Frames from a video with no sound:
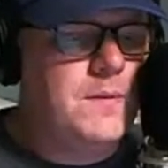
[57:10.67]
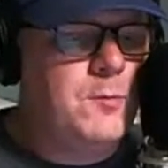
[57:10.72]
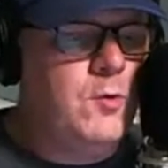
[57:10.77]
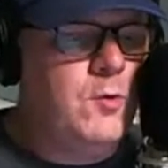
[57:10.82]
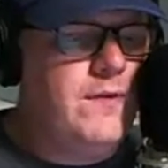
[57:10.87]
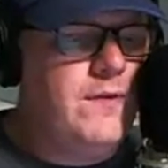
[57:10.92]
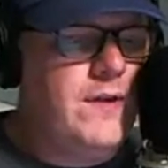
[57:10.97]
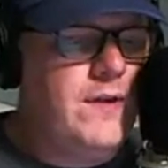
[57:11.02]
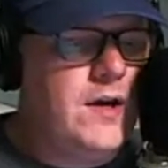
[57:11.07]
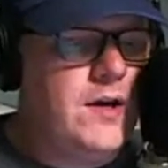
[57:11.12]

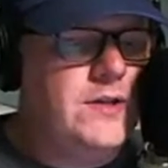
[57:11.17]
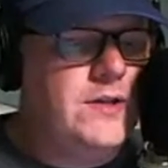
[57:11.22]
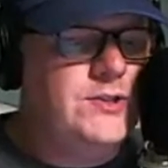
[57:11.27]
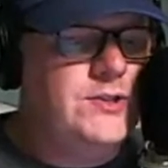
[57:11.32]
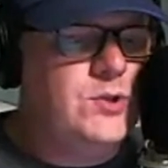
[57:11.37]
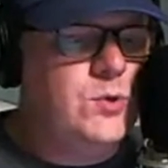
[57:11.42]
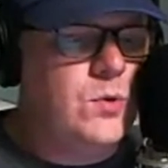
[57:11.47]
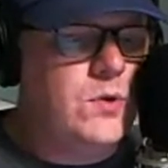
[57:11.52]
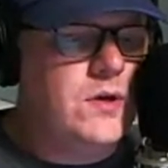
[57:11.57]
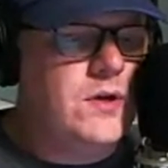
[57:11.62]
Moving on,
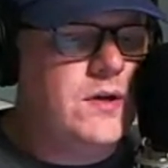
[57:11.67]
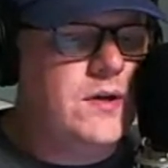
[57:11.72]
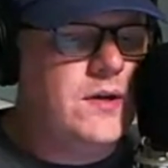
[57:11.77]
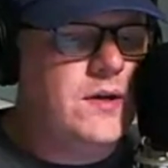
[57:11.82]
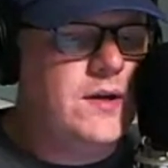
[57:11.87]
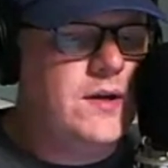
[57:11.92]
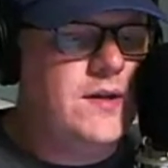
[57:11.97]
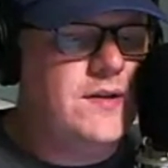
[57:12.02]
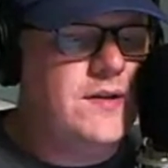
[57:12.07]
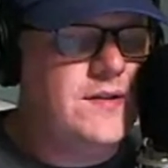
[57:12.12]

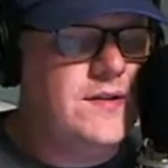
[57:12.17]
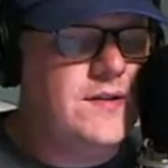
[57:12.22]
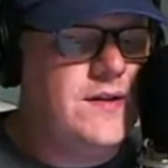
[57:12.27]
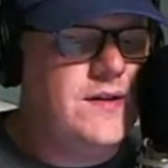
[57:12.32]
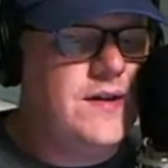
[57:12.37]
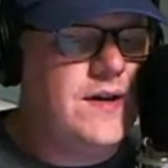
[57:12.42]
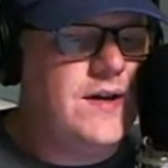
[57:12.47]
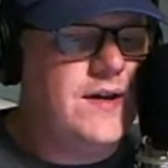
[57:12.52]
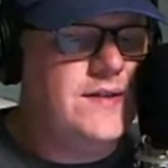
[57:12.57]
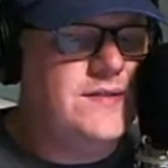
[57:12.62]
Jordan
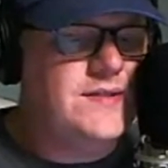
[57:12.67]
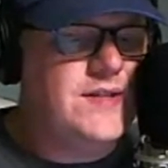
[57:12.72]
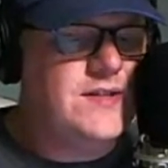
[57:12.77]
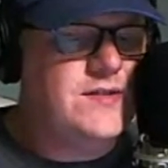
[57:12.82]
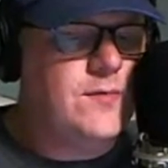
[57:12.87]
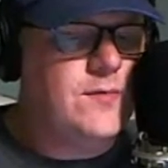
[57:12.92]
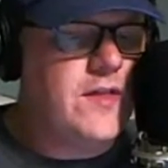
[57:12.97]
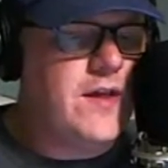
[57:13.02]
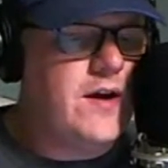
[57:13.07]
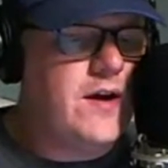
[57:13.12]
says
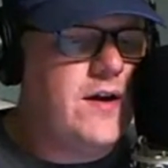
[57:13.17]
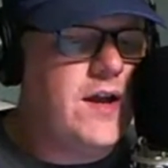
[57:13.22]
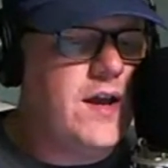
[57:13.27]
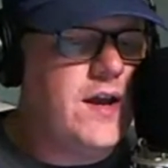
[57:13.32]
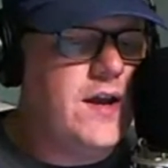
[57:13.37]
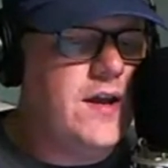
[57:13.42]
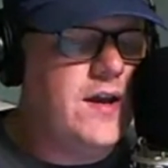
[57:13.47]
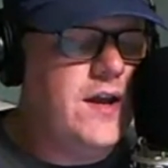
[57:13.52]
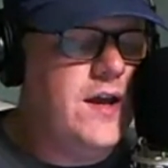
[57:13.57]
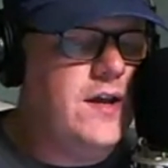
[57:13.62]
with
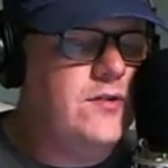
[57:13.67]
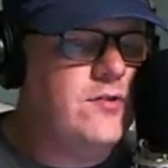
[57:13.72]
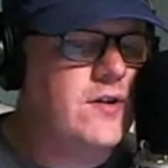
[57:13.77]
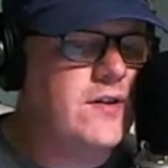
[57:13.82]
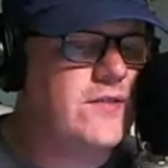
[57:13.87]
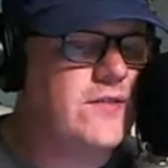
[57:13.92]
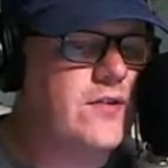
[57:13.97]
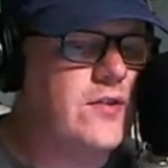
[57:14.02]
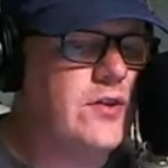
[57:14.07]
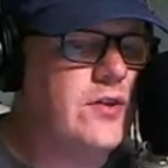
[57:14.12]
Arrieta and
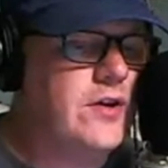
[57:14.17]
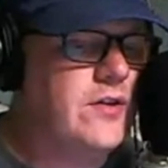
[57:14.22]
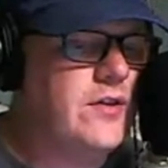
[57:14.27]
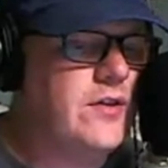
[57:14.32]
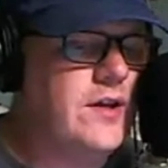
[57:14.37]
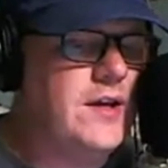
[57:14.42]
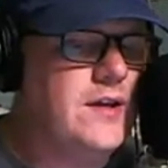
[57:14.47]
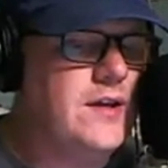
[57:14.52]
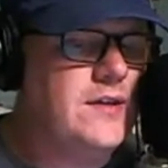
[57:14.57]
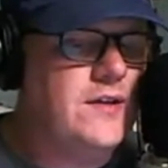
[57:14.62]
Hendricks
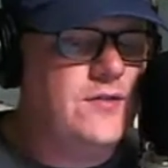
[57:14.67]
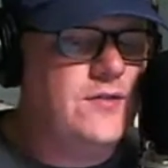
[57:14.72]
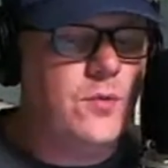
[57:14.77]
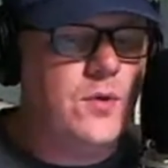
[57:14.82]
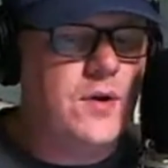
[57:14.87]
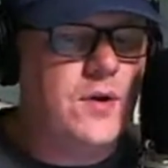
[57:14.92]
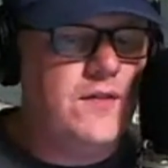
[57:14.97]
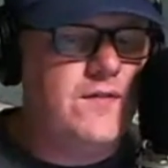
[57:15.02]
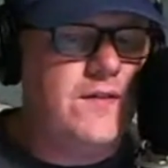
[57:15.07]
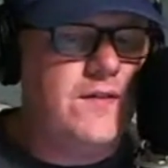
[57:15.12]
clearly in the
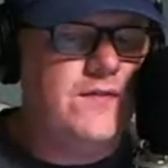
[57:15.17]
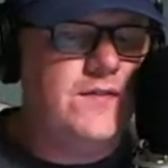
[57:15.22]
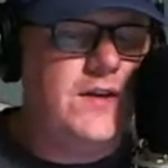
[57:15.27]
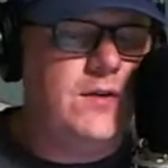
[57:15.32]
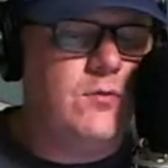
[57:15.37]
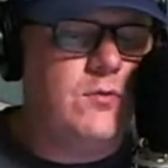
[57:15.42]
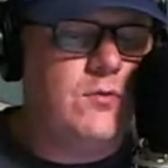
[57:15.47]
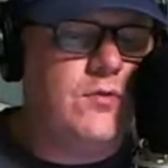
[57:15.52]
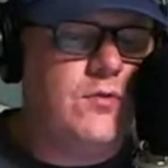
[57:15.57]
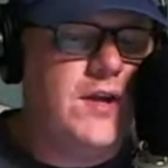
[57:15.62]

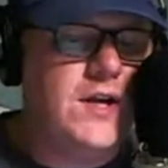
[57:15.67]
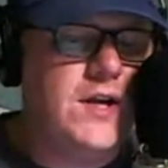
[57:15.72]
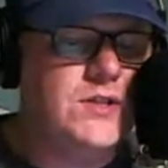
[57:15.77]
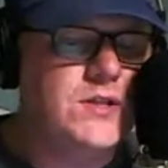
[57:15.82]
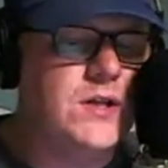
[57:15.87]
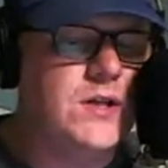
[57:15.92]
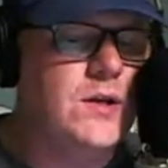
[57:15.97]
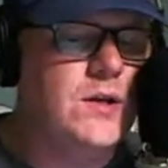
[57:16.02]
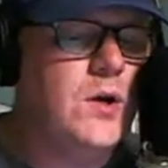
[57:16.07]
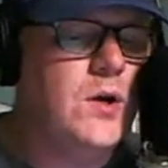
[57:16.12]
2015
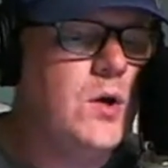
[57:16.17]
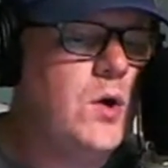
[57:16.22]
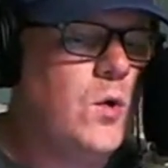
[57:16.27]
rotation,